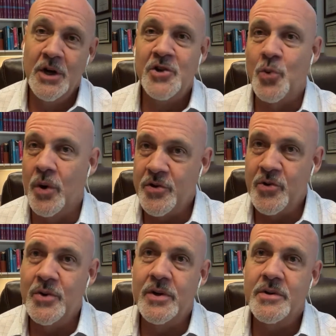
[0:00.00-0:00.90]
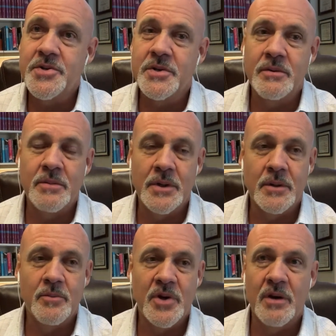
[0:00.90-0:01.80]
22 years
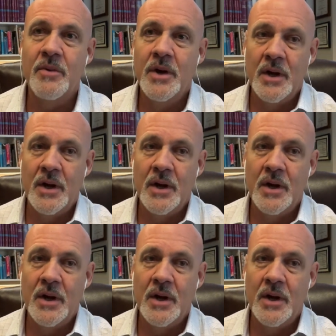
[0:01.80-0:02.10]
and kind of